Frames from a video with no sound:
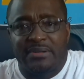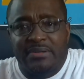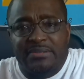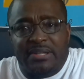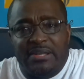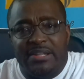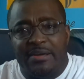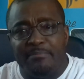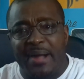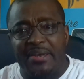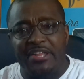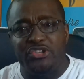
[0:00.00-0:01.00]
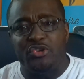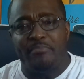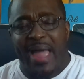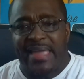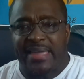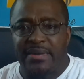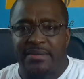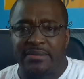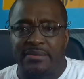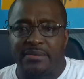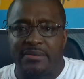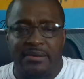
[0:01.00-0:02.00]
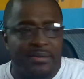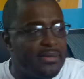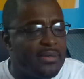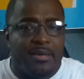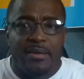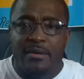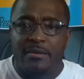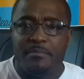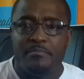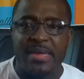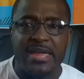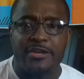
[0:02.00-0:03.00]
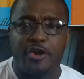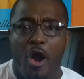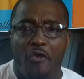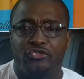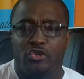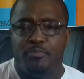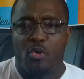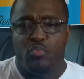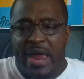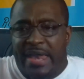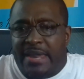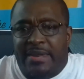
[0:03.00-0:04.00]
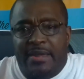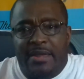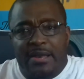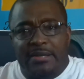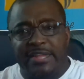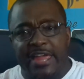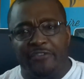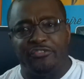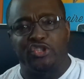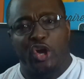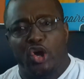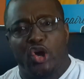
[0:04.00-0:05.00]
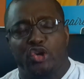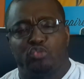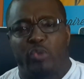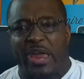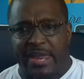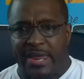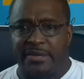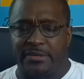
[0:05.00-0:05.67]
The little money you making, Be comfortable with it. Live good with it.